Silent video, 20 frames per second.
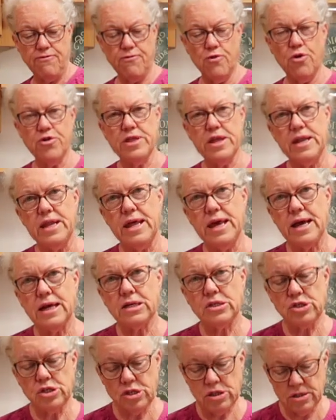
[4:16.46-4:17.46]
for the
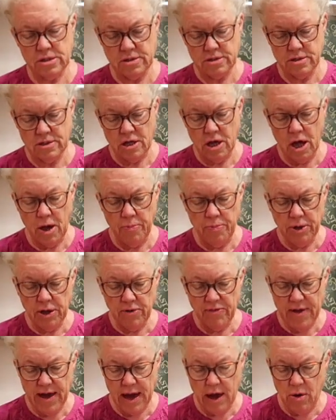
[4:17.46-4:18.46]
next couple
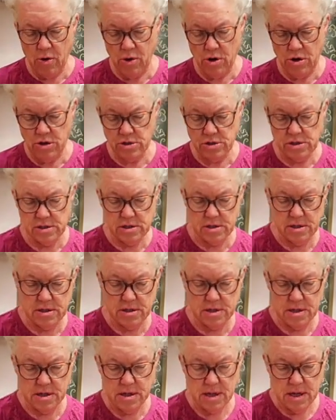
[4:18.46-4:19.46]
of hours,
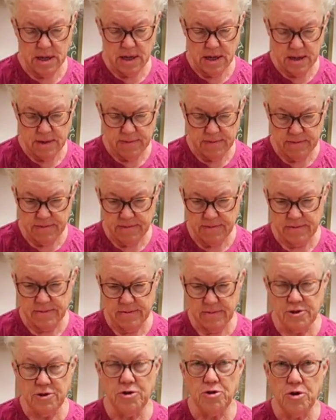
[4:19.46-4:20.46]

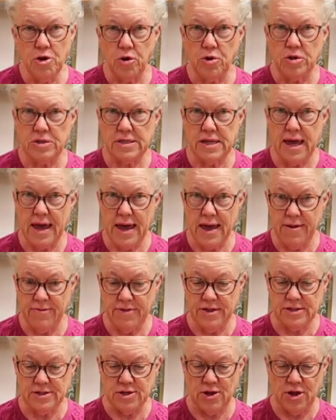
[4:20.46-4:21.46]
you notice I have
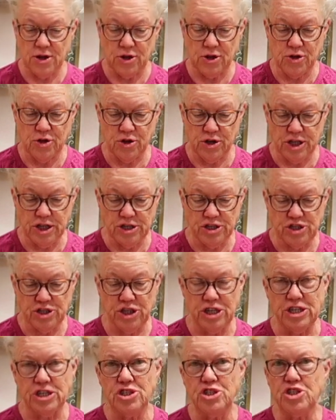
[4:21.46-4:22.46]
this on a cookie
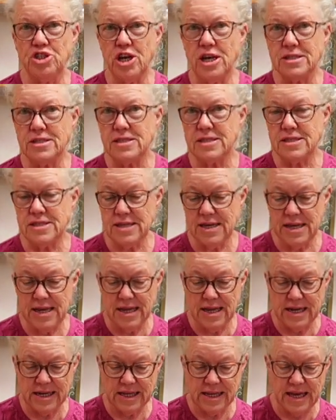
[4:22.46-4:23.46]
sheet just in
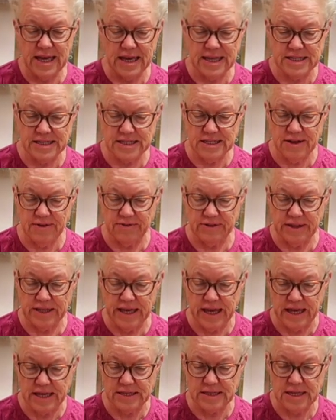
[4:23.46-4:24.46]
case of
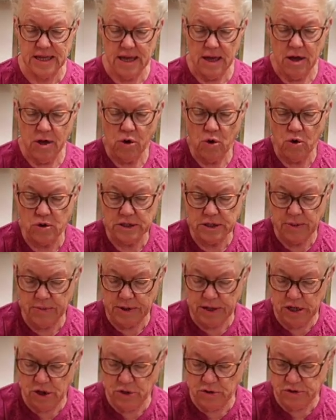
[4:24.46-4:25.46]
leaks. Of course, I'm
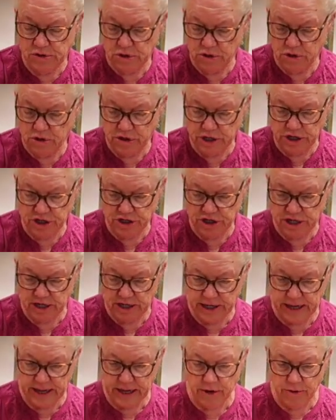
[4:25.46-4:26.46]
going to use the cookie sheet
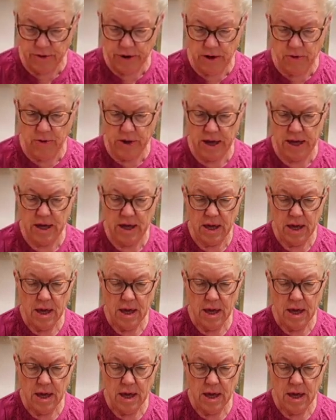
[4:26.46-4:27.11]
later anyway.